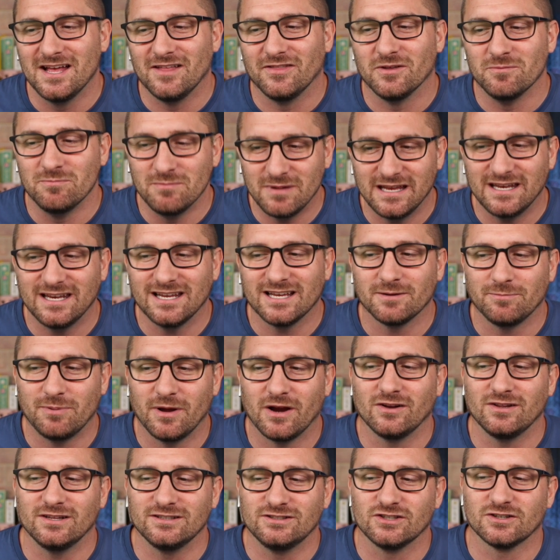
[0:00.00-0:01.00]
The meeting
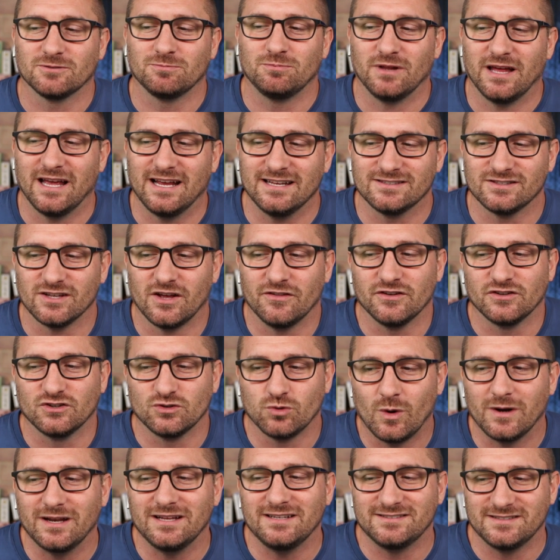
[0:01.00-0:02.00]
apparently took place on the
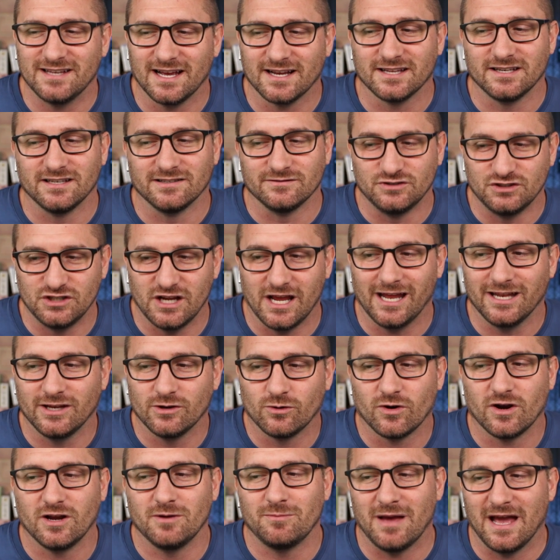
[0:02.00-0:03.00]
twenty-second of
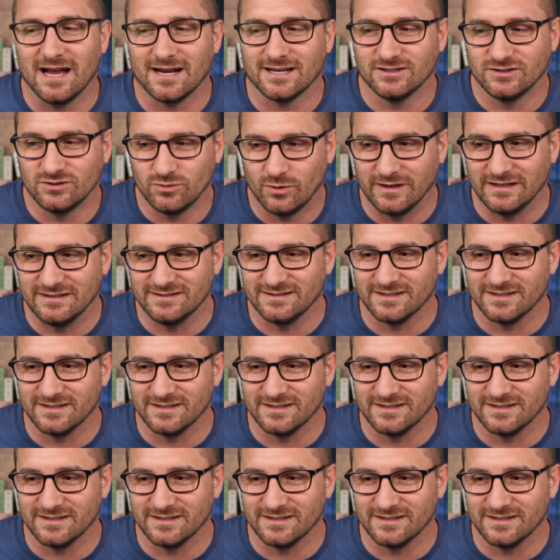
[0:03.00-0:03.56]
January back in twenty